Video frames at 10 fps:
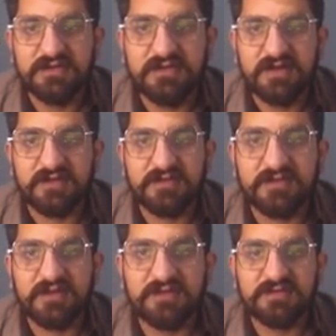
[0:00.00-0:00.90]

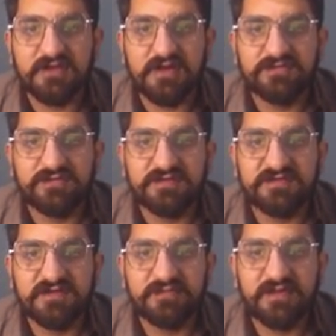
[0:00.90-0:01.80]
And as you can
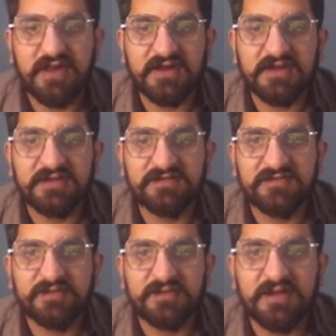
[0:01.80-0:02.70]
see, black here
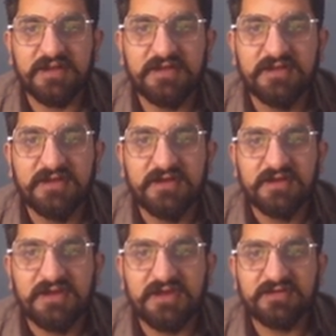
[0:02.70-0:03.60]
just played,
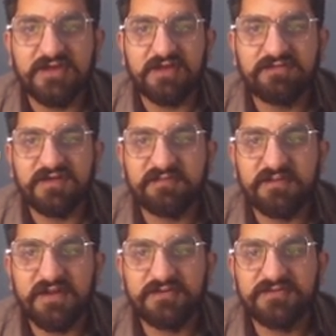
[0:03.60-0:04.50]
he could have just
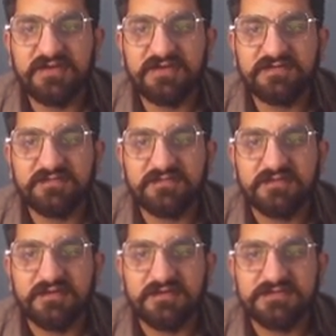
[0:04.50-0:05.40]
played to just
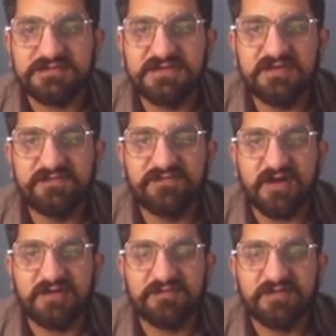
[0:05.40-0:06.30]

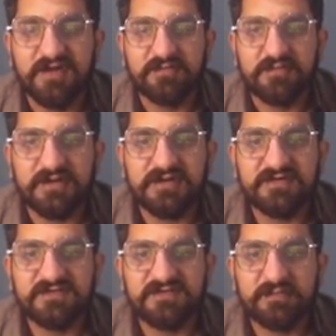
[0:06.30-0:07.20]
c5, but he
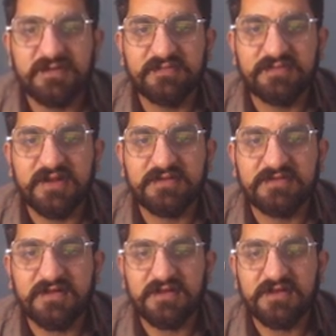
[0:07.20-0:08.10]
just simply played
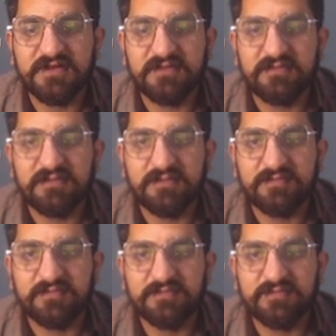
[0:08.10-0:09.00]
a little
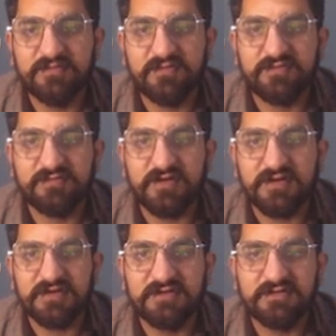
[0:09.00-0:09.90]
move toward
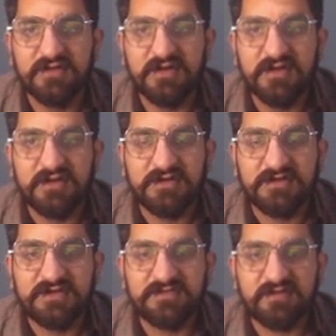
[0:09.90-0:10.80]

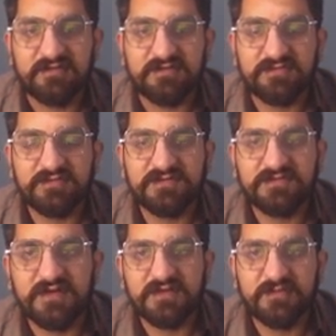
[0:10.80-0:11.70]
e7. So it's
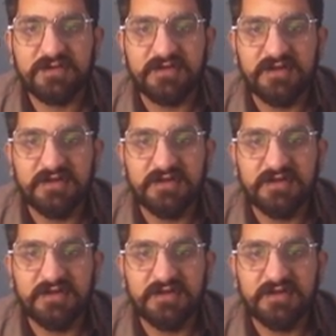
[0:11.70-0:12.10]
not a big deal.